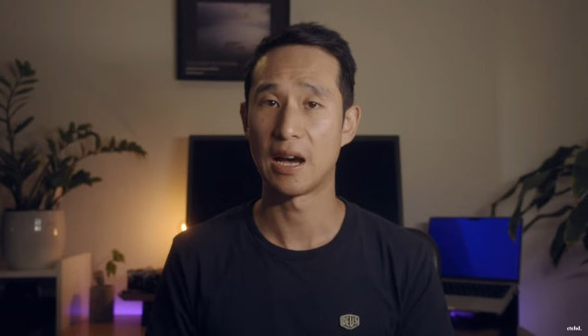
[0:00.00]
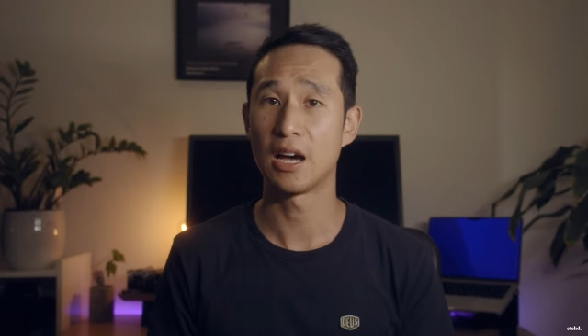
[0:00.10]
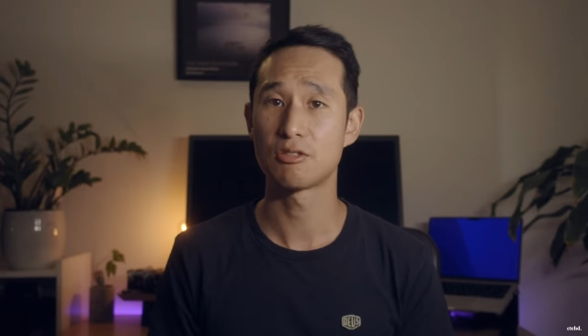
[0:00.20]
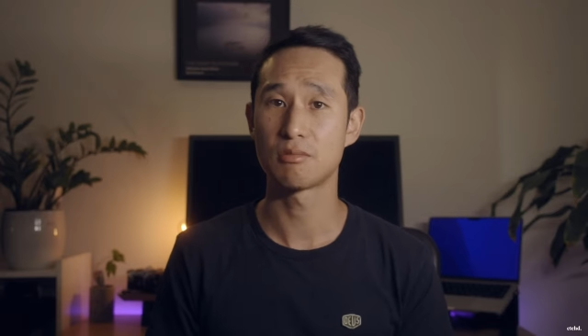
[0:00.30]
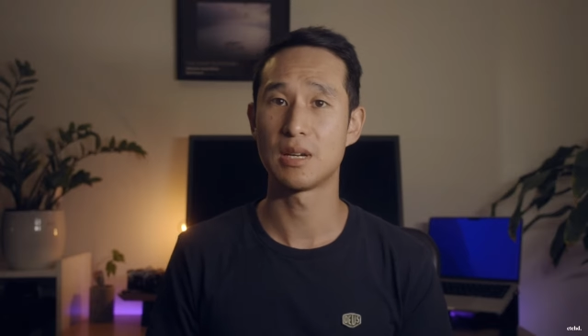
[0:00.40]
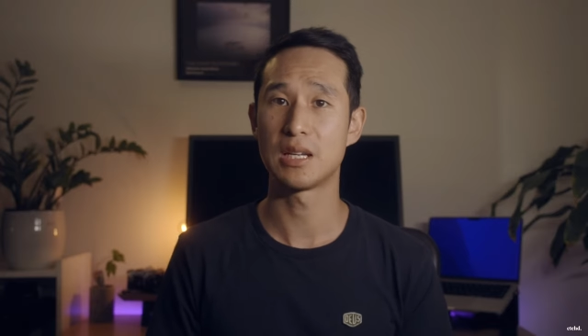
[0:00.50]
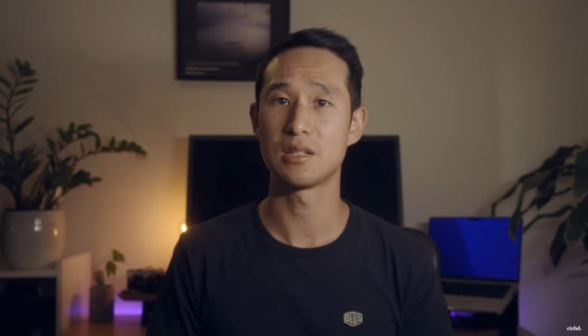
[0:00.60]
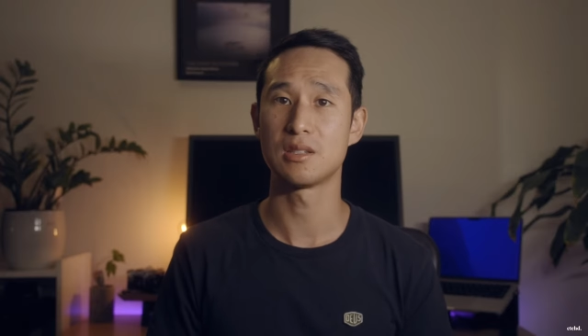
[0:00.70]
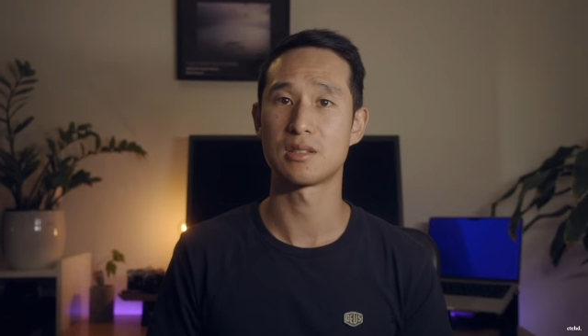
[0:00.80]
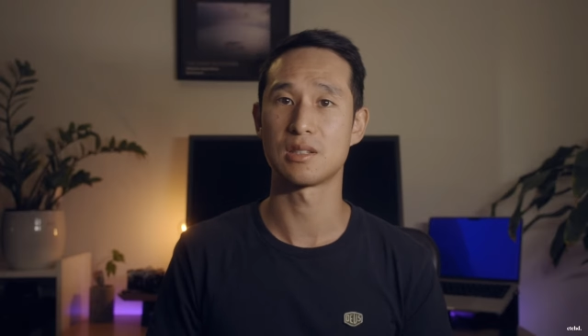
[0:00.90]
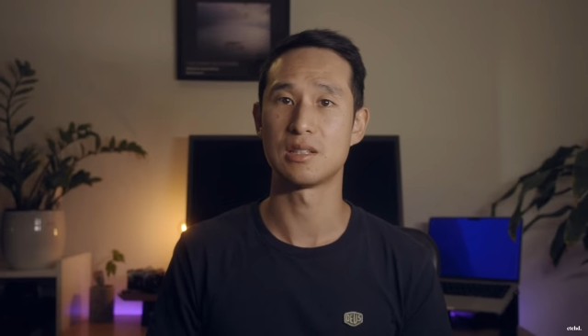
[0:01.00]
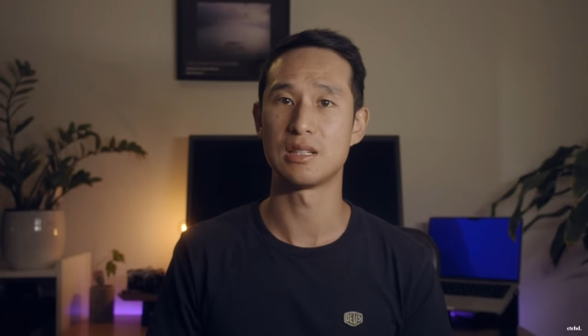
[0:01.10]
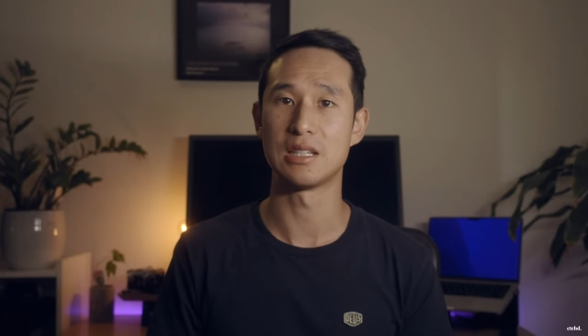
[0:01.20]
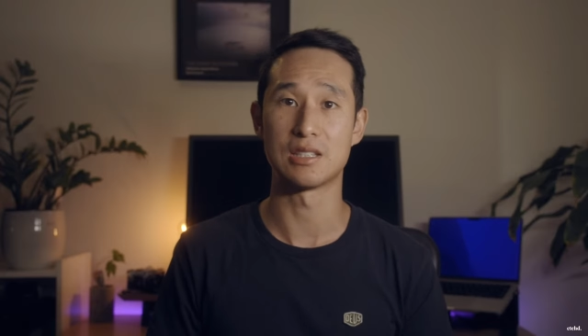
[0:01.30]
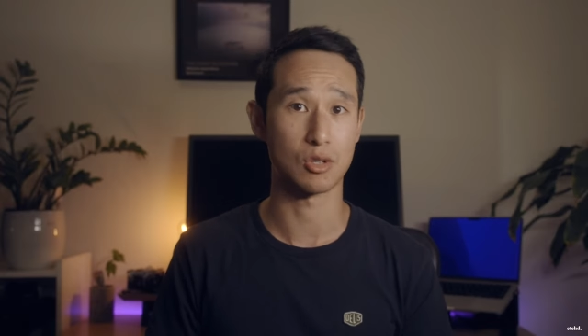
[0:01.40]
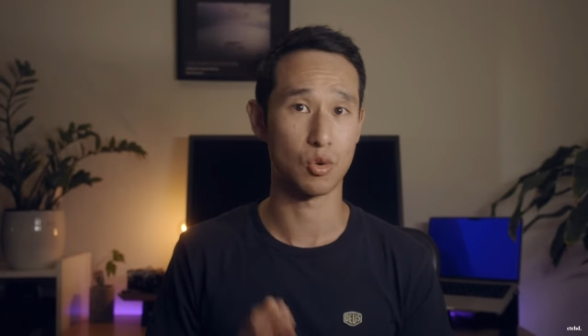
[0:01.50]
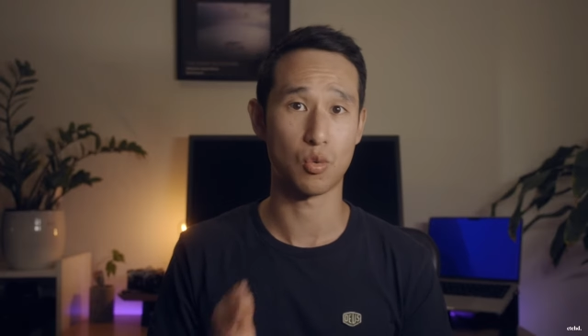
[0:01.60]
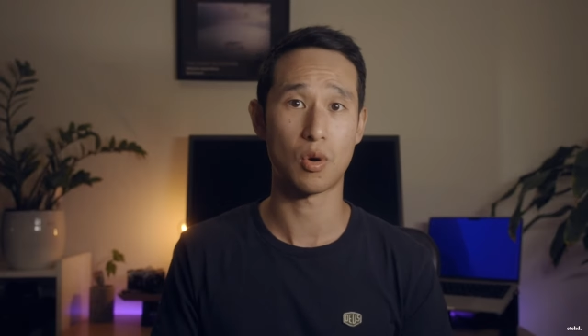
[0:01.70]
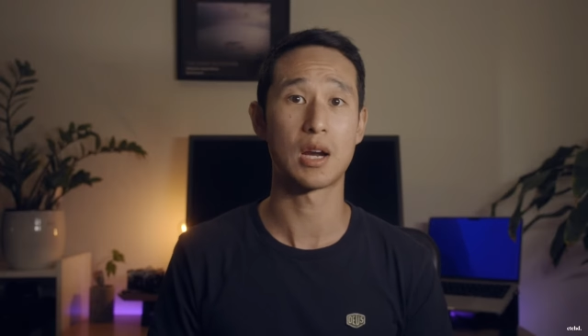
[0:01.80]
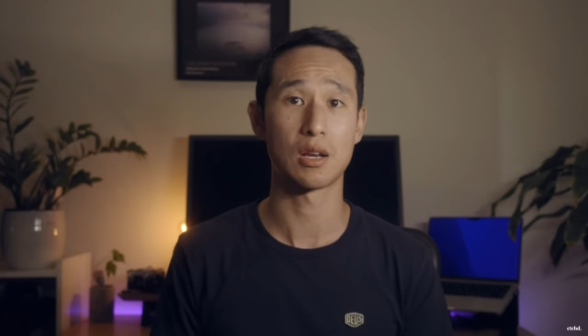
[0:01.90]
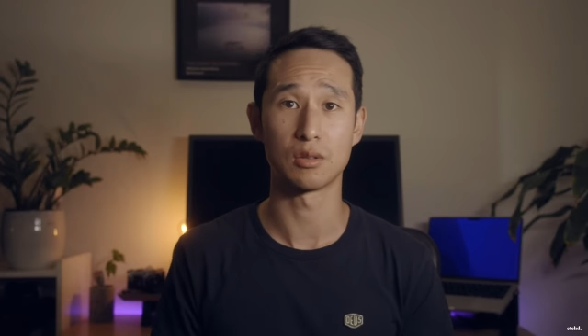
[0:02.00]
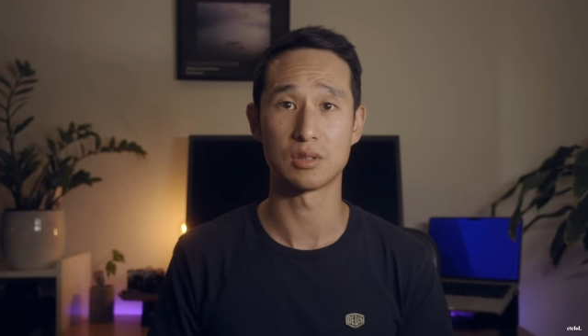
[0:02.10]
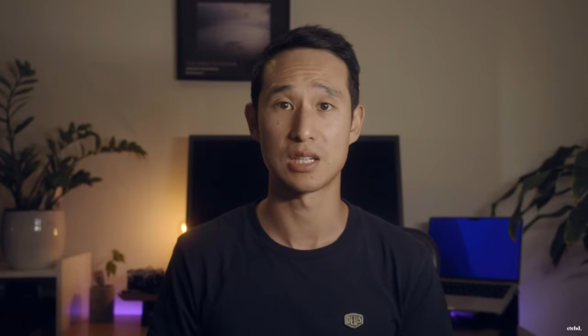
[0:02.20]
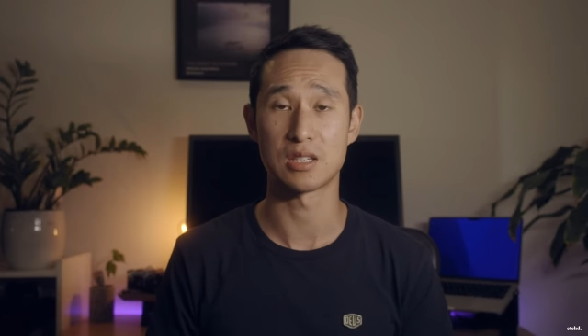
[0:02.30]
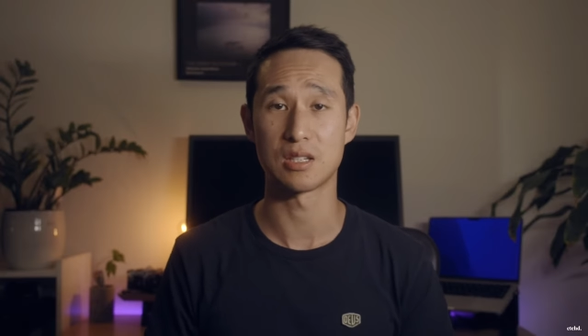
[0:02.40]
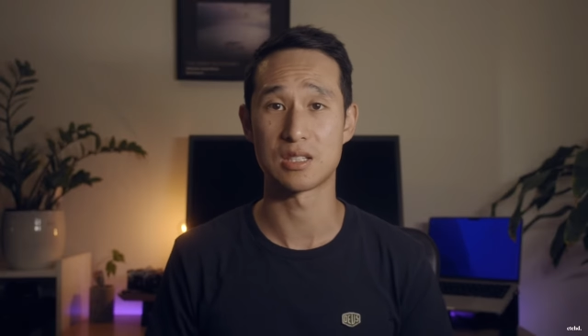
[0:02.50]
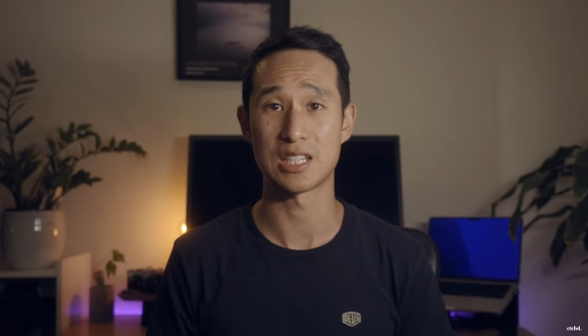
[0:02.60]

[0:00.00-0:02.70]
hundred meters is quite a long distance,